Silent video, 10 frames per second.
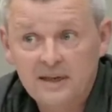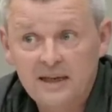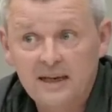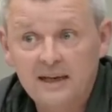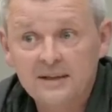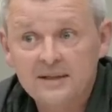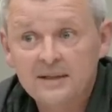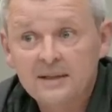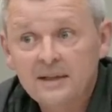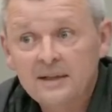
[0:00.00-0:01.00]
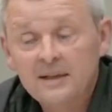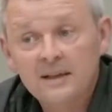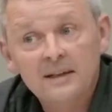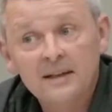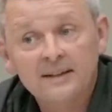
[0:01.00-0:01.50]
And
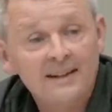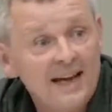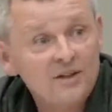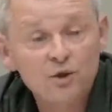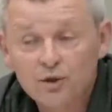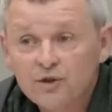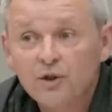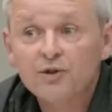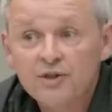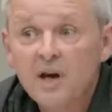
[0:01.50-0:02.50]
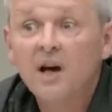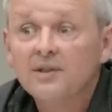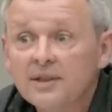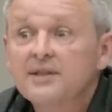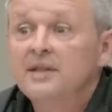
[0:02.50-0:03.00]
that that just does
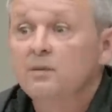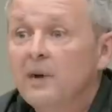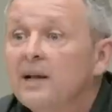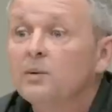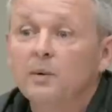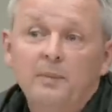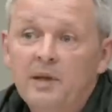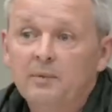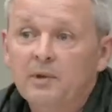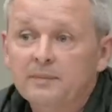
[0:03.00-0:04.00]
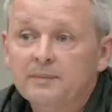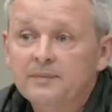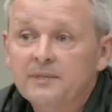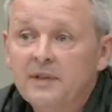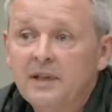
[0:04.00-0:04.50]
not sit well with people.
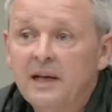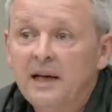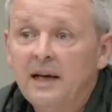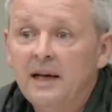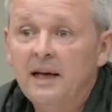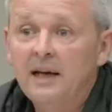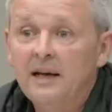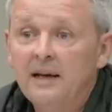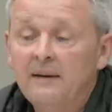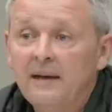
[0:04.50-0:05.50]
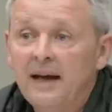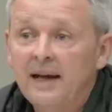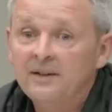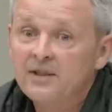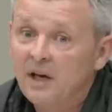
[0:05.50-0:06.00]
Uh,
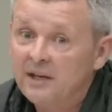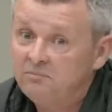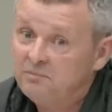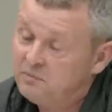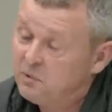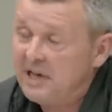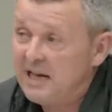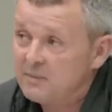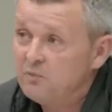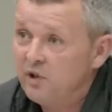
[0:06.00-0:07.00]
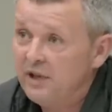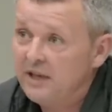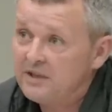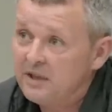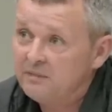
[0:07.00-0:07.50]
and I would ask Moya
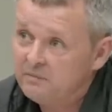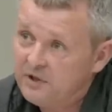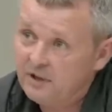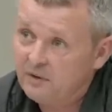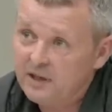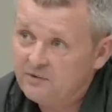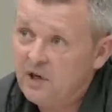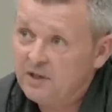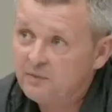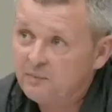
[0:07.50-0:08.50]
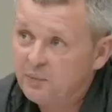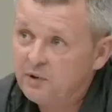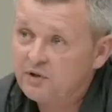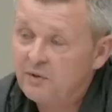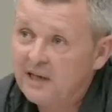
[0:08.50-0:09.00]
to, you know, I, will put
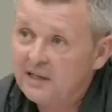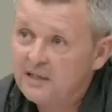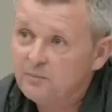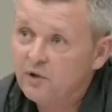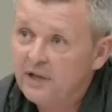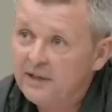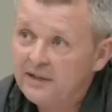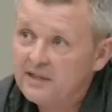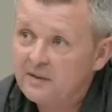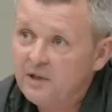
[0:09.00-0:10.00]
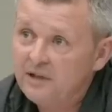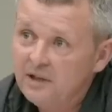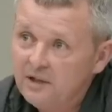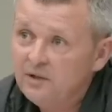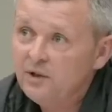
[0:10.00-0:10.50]
it directly to Moya in this. I mean,
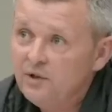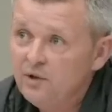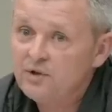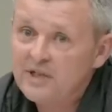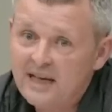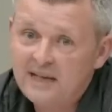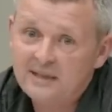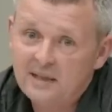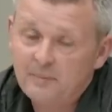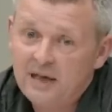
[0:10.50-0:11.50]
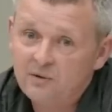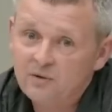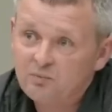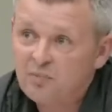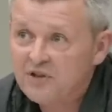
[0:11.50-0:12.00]
you said about
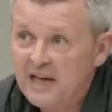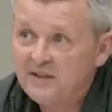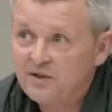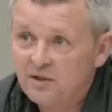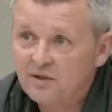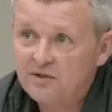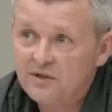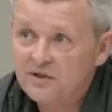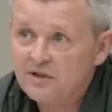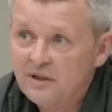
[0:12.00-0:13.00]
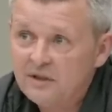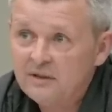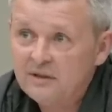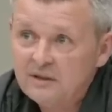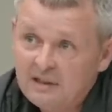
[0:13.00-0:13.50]
presenters
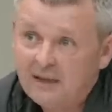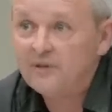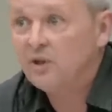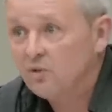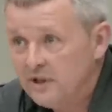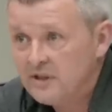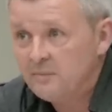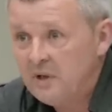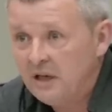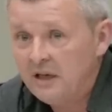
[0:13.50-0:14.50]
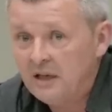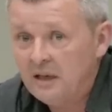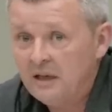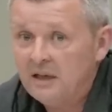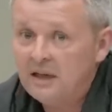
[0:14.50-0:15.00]
having
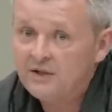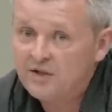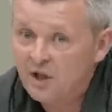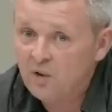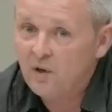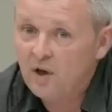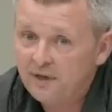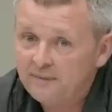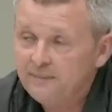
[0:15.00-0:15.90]
charisma and so on.